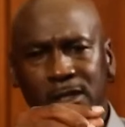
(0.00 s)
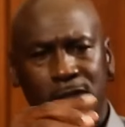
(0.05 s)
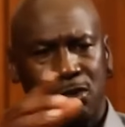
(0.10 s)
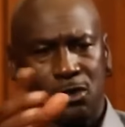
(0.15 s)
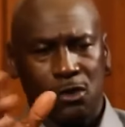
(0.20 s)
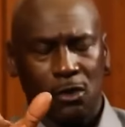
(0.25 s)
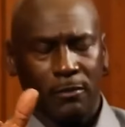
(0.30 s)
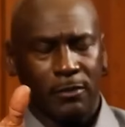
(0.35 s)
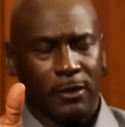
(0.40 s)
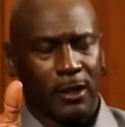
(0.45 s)
his
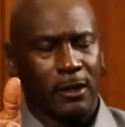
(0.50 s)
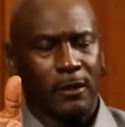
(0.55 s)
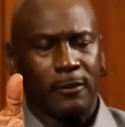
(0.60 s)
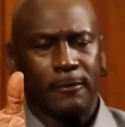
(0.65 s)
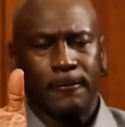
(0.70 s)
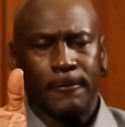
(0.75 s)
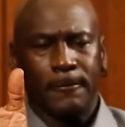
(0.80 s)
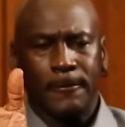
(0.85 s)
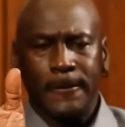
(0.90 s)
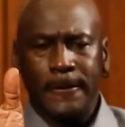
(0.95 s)

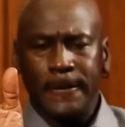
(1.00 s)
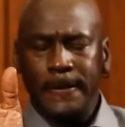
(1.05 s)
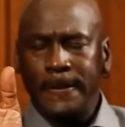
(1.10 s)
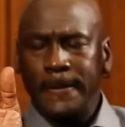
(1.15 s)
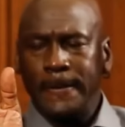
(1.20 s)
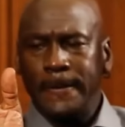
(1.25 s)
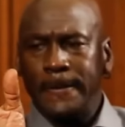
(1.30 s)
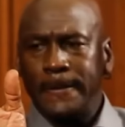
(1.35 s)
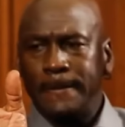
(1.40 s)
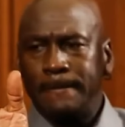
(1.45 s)
unparalleled
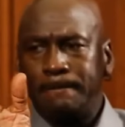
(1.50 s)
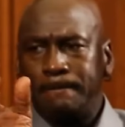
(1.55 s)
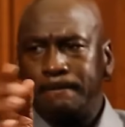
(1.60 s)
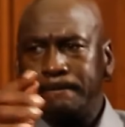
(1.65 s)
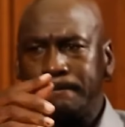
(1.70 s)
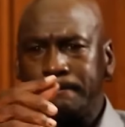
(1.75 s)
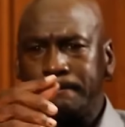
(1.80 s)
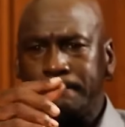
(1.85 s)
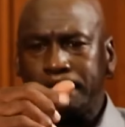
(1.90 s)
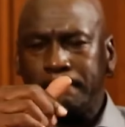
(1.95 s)
impact on the
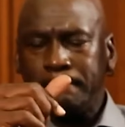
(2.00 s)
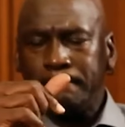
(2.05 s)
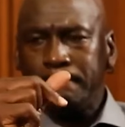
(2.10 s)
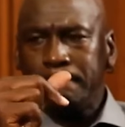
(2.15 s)
game.